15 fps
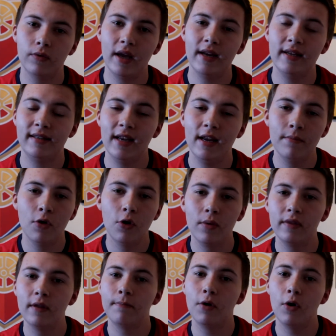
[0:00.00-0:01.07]
They did more
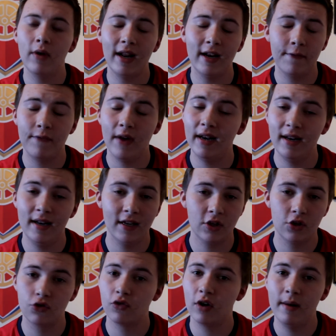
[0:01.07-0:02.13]
with the ball. They defended
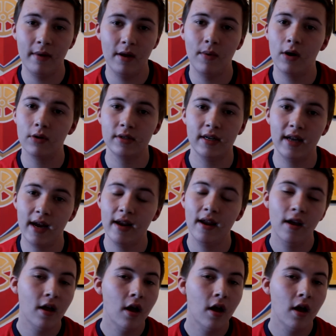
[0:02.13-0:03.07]
extremely well today.